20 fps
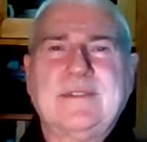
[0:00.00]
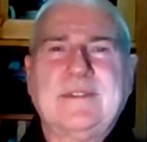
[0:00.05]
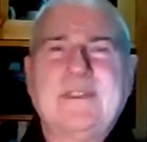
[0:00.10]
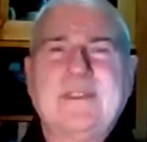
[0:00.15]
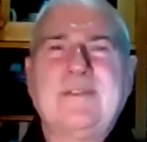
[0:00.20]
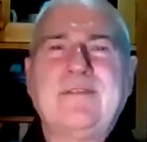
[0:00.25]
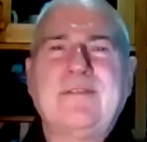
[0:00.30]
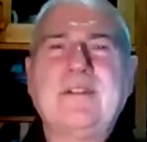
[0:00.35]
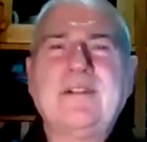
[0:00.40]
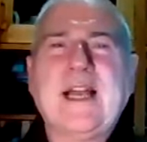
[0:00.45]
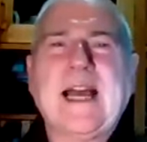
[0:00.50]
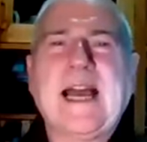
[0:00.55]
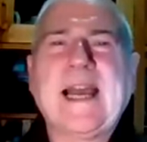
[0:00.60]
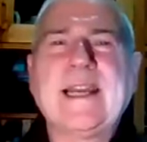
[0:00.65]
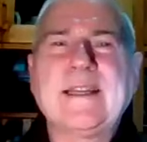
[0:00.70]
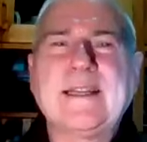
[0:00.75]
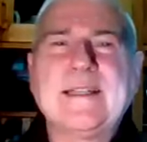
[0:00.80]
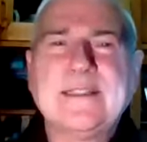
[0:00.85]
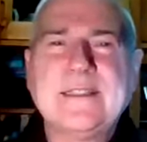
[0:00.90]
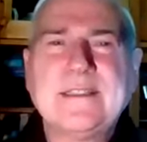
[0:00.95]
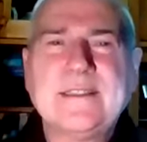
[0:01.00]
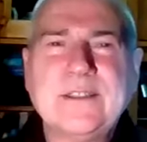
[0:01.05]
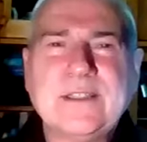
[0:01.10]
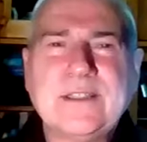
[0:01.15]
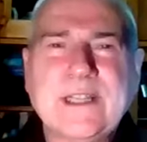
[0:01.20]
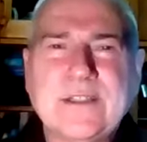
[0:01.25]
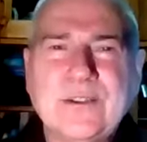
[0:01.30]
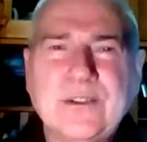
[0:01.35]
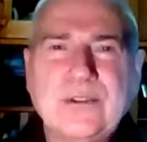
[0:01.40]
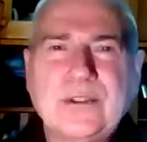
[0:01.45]
If you like, you
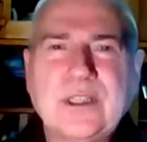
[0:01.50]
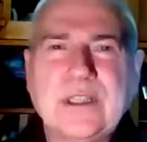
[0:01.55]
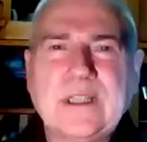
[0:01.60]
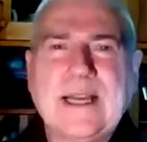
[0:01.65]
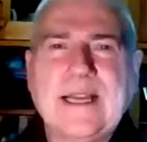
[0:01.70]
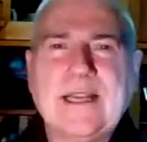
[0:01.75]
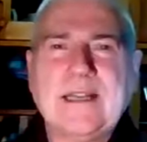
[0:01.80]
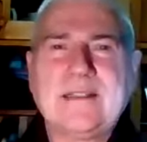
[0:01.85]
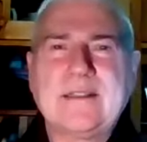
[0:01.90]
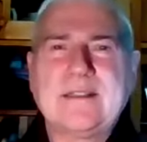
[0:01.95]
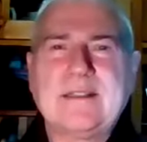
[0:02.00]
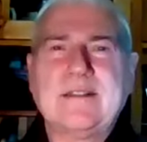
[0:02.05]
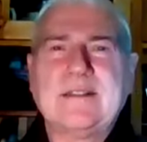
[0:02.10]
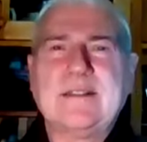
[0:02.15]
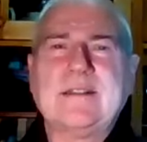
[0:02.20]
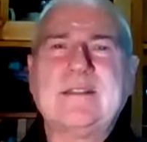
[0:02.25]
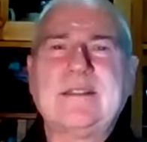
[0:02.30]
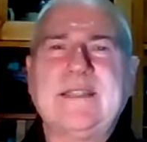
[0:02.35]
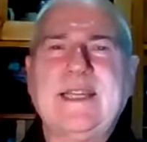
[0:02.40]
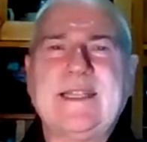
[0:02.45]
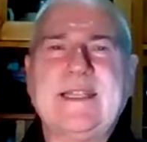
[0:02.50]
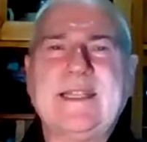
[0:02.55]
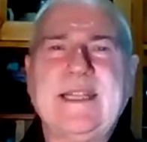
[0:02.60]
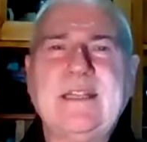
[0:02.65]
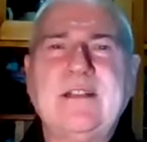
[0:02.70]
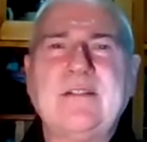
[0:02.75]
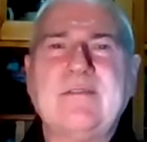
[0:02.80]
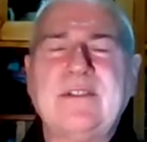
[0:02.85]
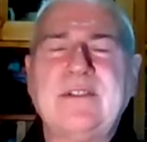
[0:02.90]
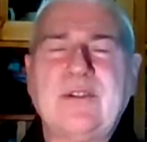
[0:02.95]
can utilize the
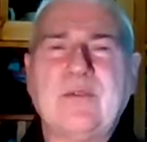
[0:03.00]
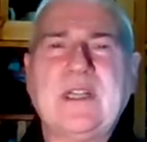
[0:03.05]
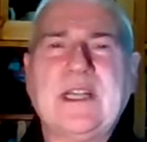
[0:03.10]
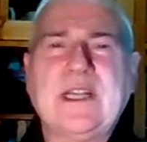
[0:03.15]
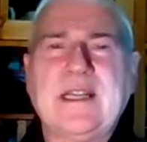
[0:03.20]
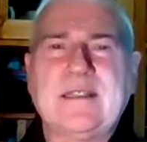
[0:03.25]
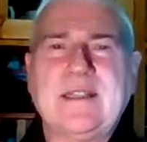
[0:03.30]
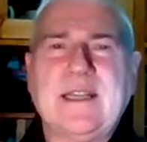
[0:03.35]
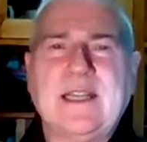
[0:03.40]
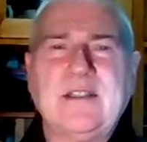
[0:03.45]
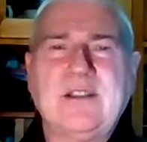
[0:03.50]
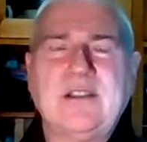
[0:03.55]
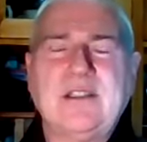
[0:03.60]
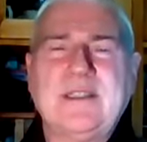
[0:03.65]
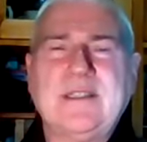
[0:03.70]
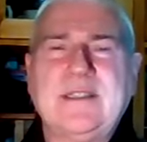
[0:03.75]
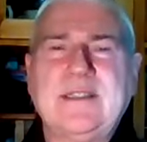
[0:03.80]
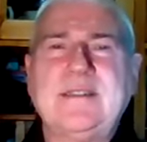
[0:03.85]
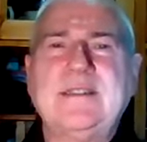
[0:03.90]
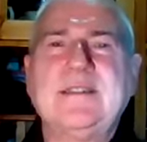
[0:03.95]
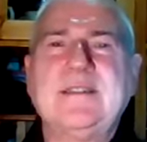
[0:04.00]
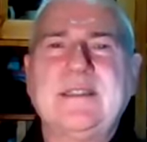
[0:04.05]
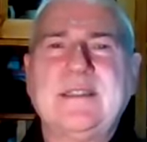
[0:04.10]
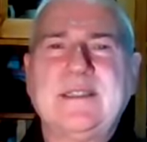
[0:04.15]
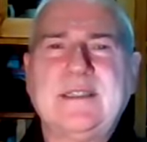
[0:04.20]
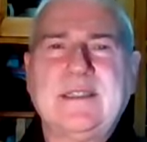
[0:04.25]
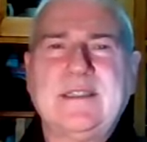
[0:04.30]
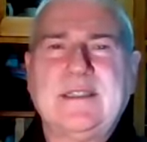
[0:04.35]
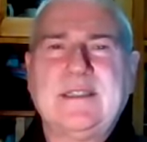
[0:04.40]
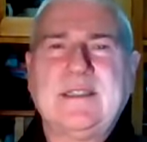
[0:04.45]
technique of visualization.
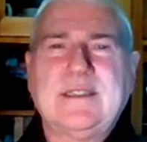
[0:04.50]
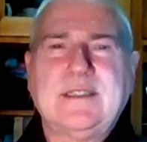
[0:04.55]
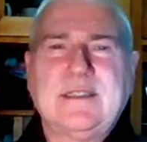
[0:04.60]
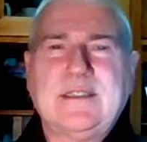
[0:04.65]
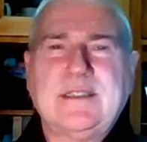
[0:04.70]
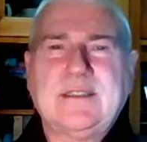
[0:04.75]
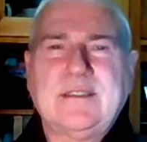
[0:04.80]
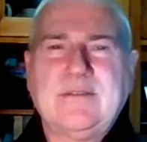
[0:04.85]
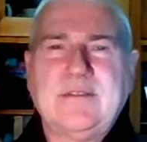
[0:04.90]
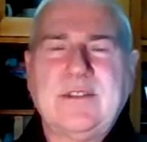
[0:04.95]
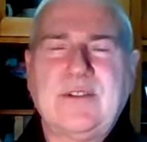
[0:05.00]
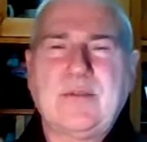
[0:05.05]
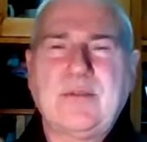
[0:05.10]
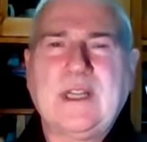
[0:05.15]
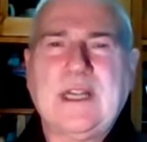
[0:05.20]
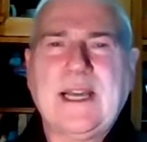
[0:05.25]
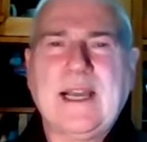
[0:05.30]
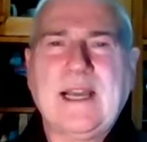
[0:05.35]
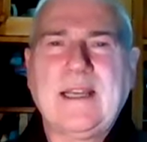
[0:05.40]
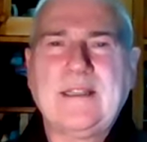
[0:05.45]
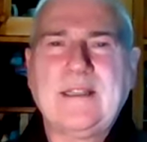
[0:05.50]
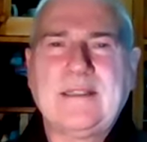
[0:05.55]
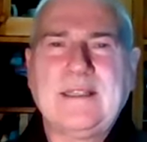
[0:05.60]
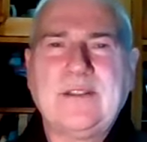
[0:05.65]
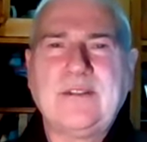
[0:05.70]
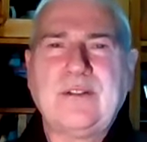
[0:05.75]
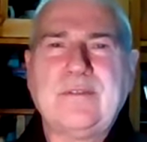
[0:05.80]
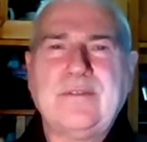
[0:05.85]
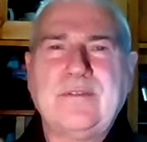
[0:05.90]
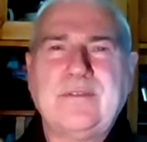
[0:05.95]
Visualize
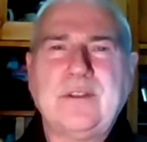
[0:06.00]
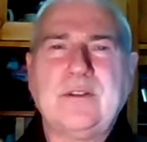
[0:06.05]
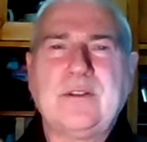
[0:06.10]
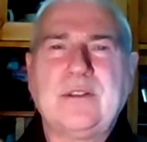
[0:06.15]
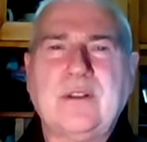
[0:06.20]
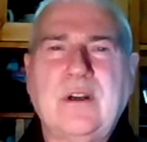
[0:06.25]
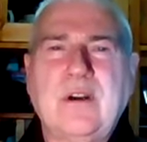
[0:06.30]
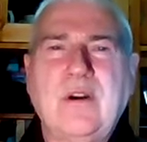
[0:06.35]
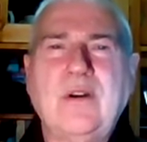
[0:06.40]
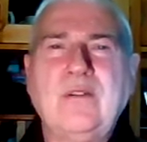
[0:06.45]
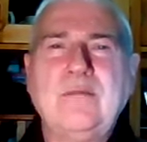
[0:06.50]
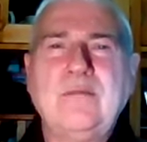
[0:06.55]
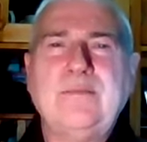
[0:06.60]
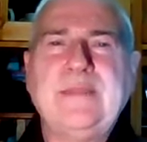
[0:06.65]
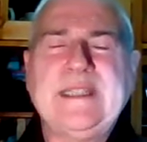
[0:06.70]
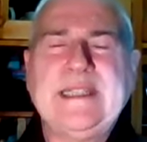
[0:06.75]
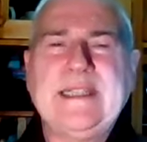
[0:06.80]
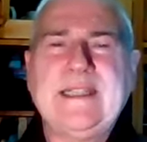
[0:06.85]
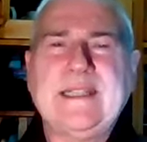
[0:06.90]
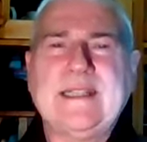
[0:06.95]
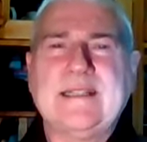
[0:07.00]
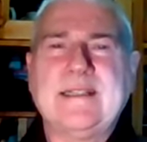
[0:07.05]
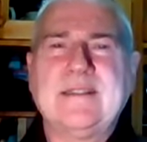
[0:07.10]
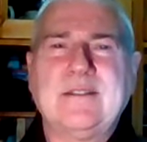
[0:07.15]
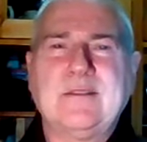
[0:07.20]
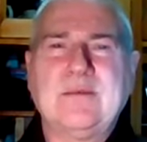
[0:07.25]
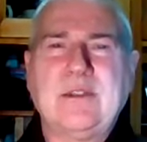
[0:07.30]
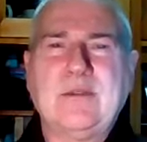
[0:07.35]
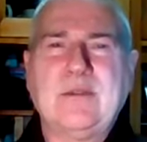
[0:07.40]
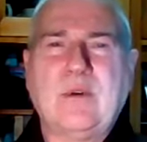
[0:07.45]
that you fill your whole being
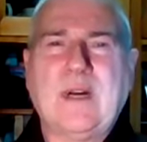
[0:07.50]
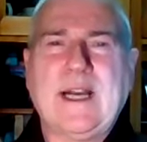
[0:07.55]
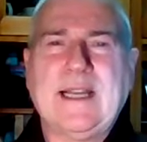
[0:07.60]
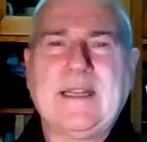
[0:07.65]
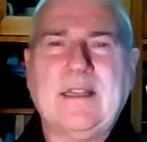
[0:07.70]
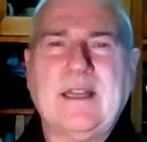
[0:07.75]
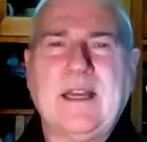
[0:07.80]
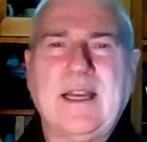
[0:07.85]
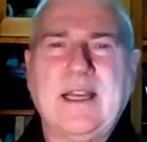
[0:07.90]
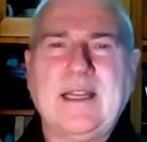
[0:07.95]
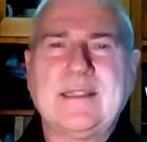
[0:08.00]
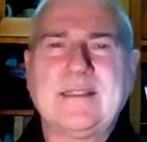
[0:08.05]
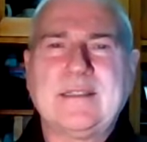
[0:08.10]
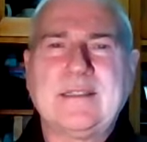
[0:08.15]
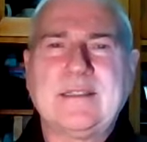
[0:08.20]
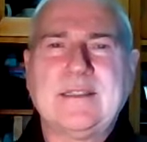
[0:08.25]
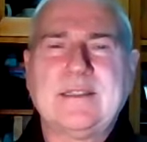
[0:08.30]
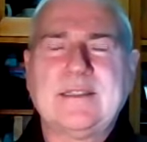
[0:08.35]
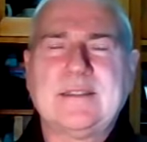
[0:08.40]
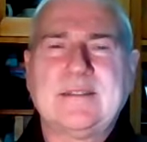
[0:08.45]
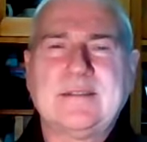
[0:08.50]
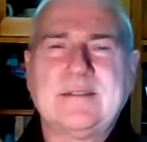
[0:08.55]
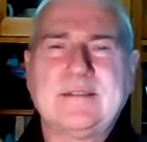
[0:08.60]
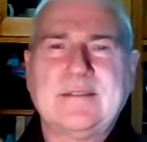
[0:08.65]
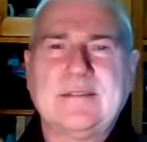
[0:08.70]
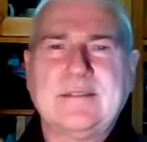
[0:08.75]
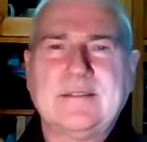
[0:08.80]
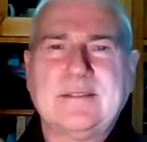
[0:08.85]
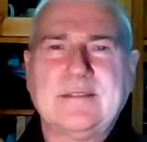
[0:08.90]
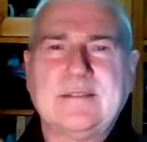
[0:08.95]
with the white light.
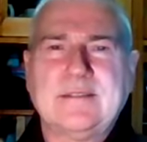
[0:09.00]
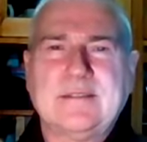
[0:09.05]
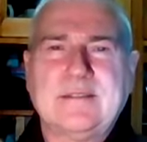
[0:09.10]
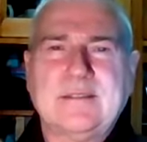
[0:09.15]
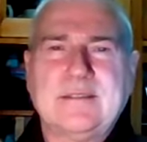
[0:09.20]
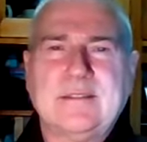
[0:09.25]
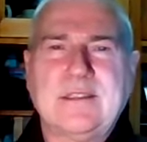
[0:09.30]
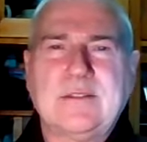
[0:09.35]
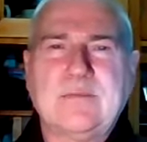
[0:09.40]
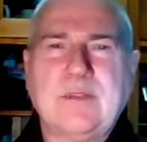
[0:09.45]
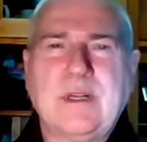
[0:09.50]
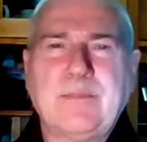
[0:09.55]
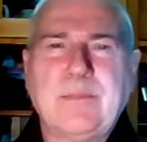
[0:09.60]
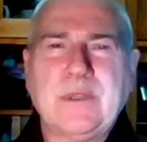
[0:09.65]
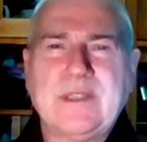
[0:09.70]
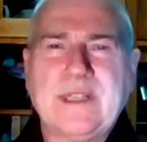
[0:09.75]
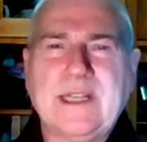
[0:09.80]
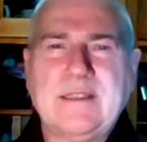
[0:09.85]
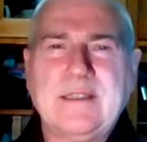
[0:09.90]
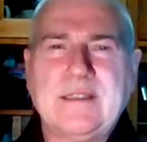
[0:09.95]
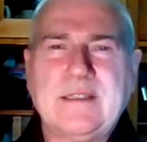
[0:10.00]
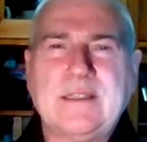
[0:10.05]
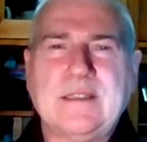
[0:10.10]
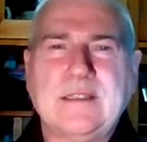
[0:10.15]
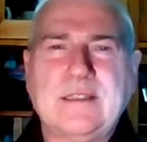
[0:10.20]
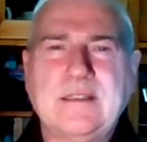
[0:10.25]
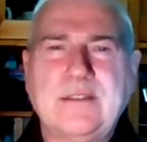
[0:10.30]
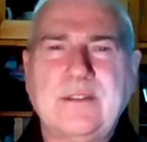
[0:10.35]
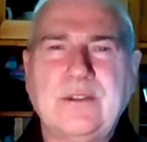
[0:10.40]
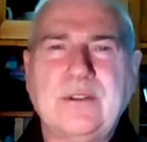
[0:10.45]
This represents
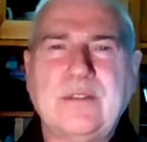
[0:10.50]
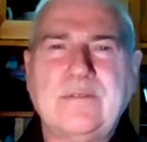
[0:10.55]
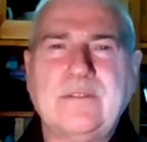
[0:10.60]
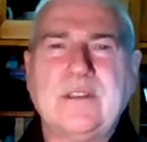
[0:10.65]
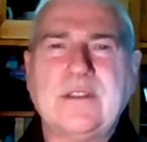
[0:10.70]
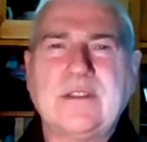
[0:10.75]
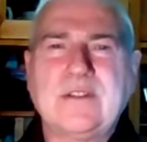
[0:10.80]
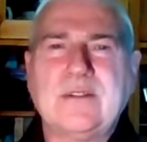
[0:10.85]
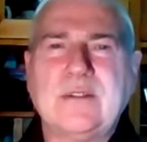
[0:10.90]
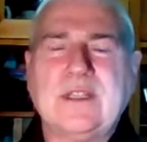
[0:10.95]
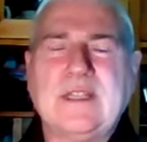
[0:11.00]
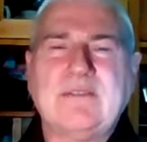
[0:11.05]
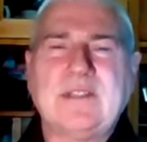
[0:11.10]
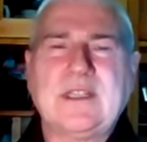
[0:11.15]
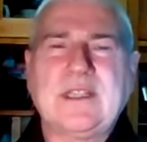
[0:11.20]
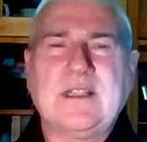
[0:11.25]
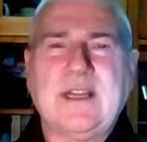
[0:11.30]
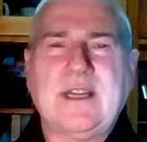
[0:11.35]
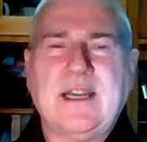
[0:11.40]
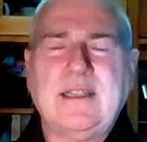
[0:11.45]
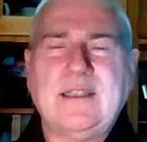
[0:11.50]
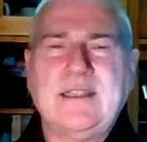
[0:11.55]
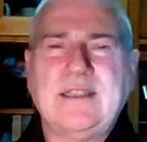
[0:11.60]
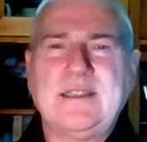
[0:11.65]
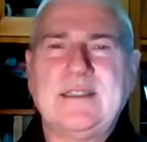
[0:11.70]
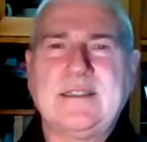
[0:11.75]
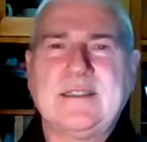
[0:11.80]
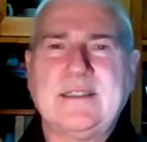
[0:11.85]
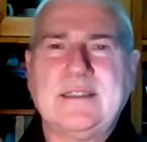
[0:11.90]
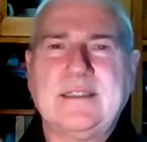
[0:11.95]
the universal loving
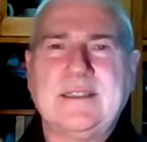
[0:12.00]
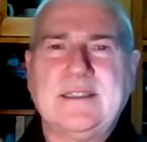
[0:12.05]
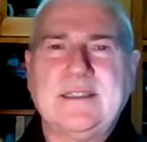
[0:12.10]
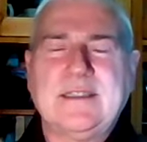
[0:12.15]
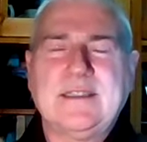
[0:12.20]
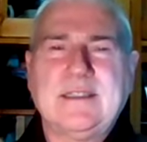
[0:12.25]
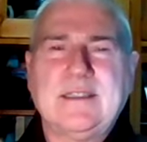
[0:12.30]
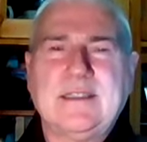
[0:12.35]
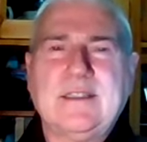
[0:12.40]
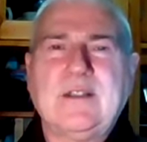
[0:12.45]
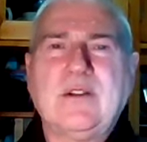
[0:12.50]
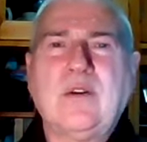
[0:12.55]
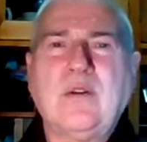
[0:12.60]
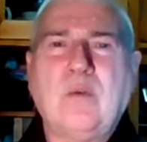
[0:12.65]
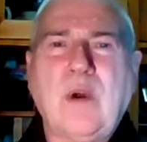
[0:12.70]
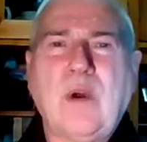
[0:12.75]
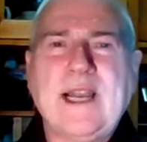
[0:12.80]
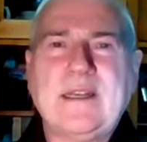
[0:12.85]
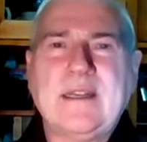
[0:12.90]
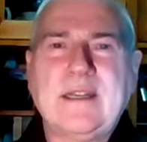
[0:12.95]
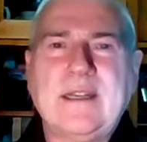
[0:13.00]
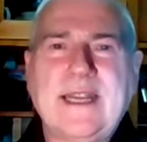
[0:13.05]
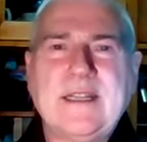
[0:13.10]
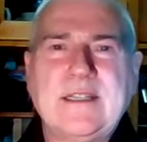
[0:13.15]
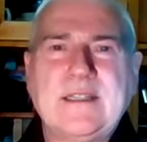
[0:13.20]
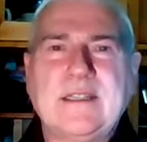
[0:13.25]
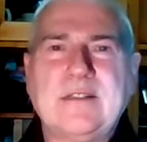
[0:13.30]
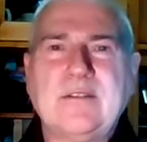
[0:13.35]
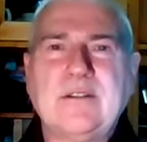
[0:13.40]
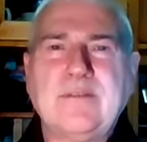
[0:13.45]
kindness, or white
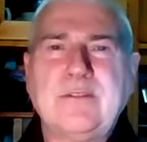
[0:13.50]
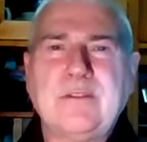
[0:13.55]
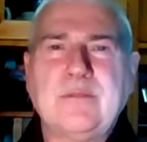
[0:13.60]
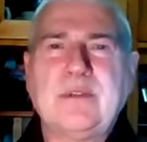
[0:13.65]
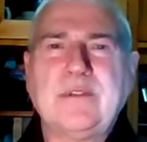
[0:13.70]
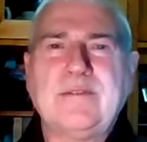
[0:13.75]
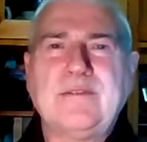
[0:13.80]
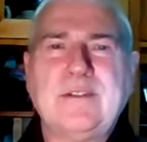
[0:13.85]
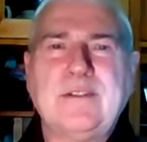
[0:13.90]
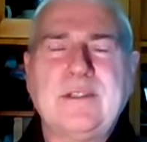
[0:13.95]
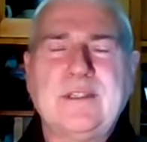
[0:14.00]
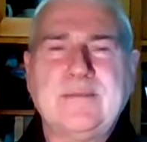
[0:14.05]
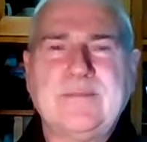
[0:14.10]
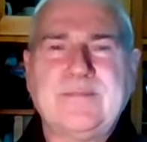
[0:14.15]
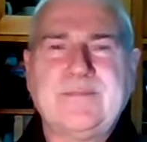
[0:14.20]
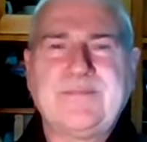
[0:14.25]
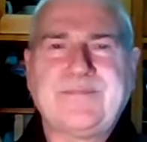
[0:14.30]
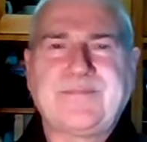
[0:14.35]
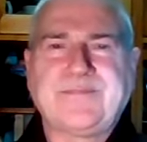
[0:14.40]
nectar if you prefer.